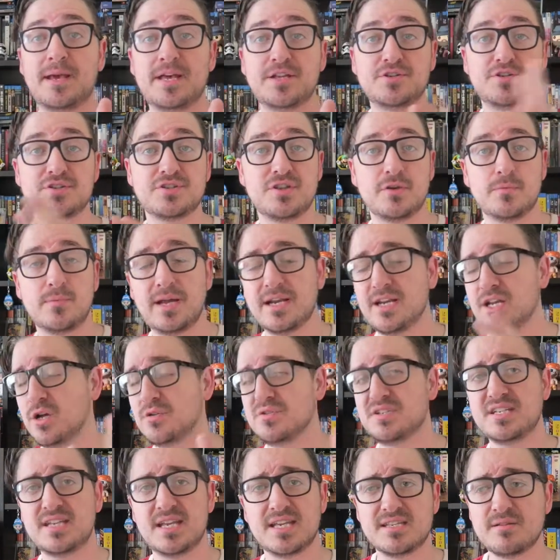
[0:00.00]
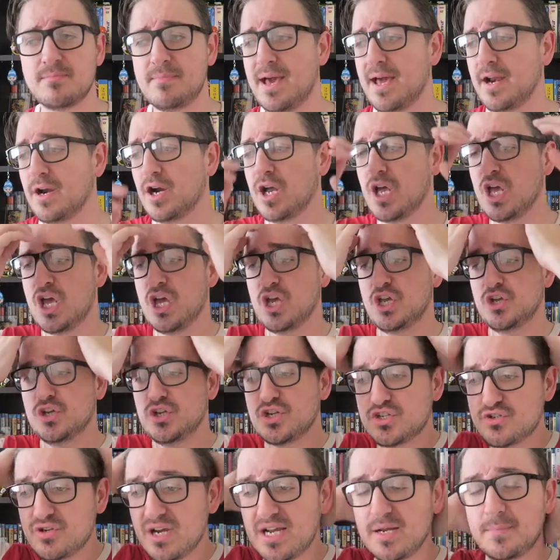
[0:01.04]
Patriots or the Redcoats, it doesn't matter. You're
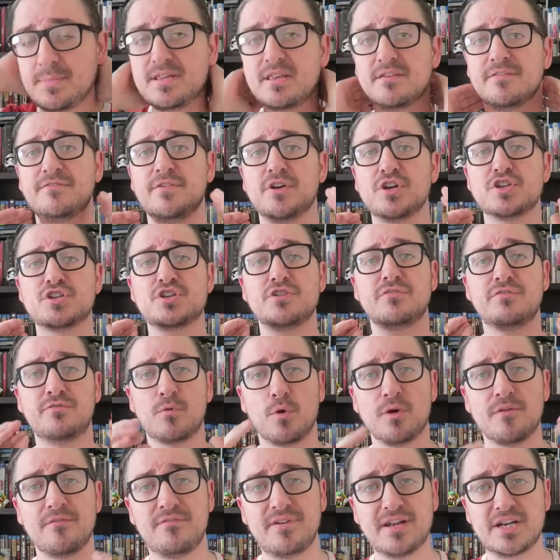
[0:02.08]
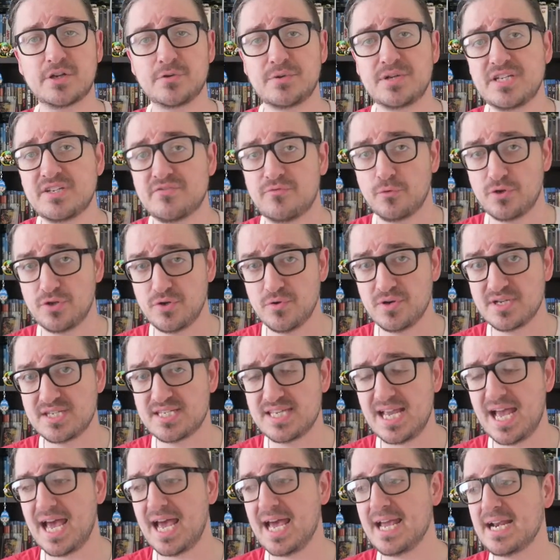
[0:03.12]
just trying to be the first to four victories for your
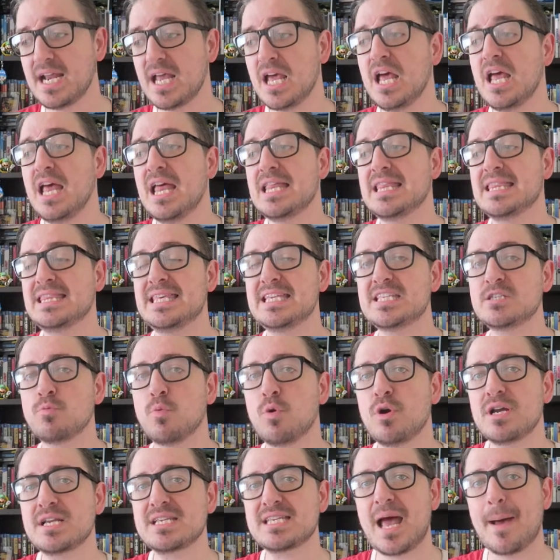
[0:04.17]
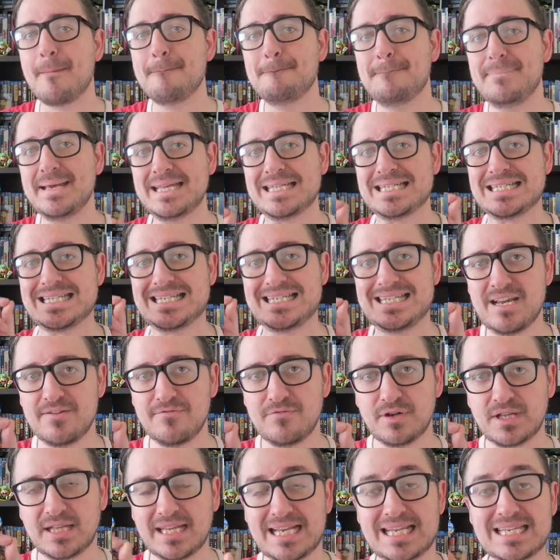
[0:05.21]
side. This works a bit
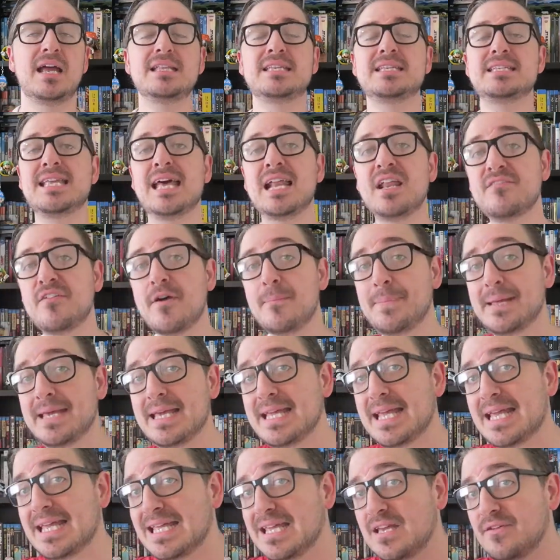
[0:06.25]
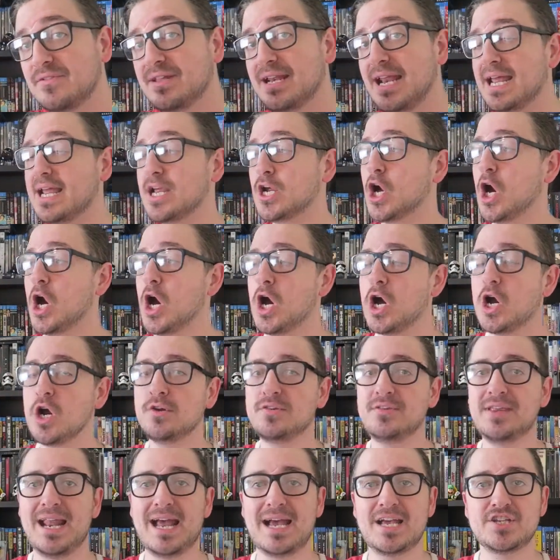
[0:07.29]
differently. Instead of being given a
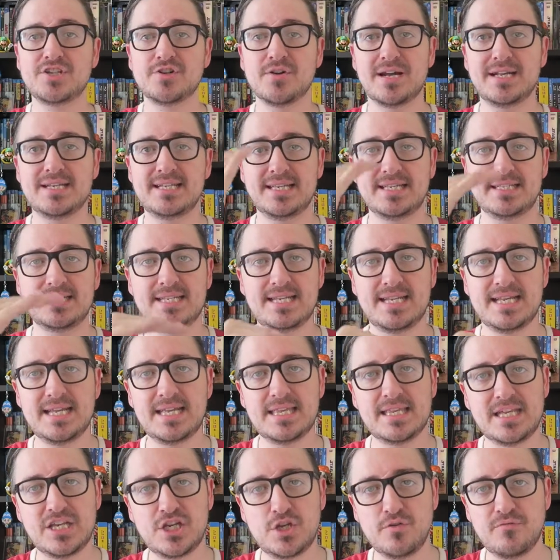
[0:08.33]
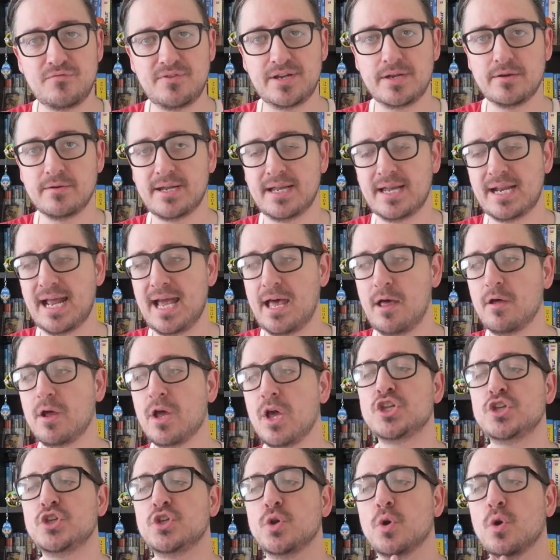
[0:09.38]
card that has your identity and then you figuring it out,
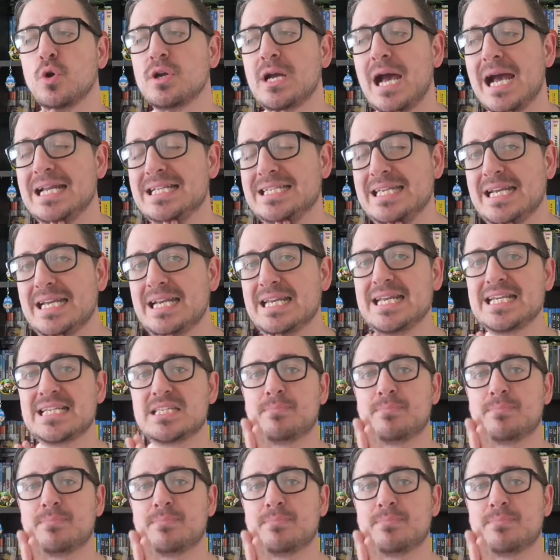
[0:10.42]
your identity